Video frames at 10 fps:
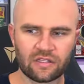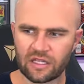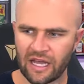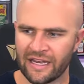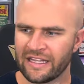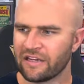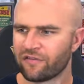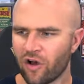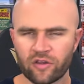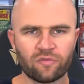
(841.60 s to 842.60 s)
I need
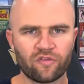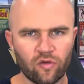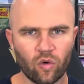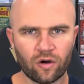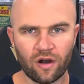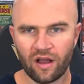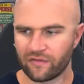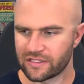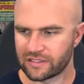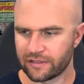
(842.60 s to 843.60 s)
volume four
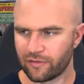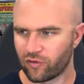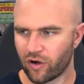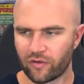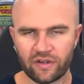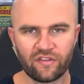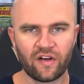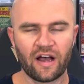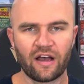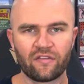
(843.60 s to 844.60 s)
obviously before I read
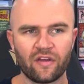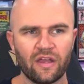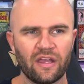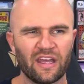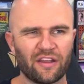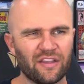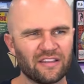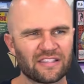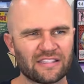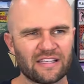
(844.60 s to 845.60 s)
five, and I
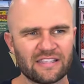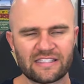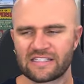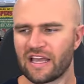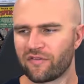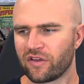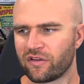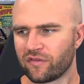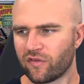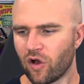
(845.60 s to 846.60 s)
think this is a
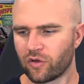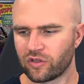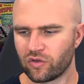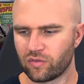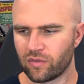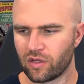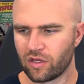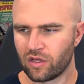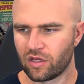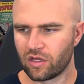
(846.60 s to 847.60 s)
seven volume
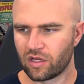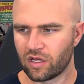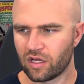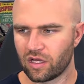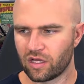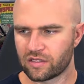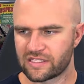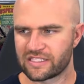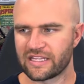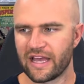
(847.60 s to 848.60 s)
Uh,
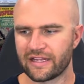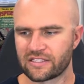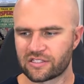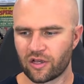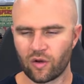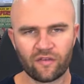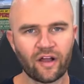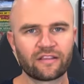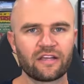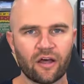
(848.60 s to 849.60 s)
set, so I've
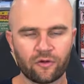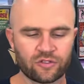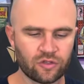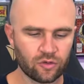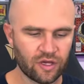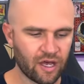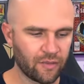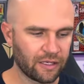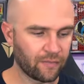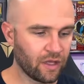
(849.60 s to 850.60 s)
got the other two
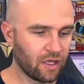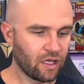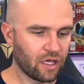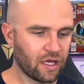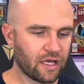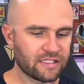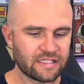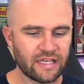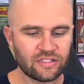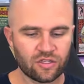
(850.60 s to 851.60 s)
coming. Uh,
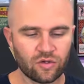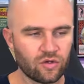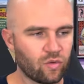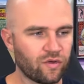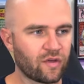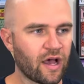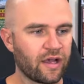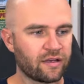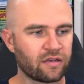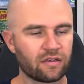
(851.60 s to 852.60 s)
stay tuned. We've
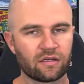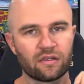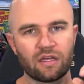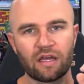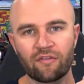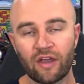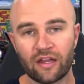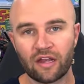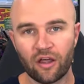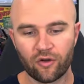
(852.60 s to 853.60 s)
got I've
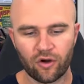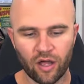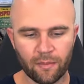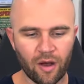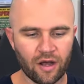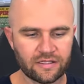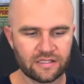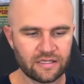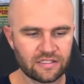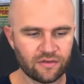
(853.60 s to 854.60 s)
got other
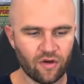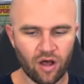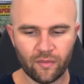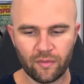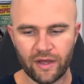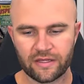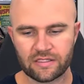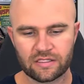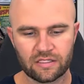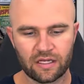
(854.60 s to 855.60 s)
unboxings of
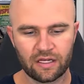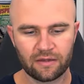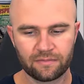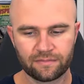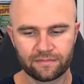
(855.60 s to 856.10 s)
Omnibus um,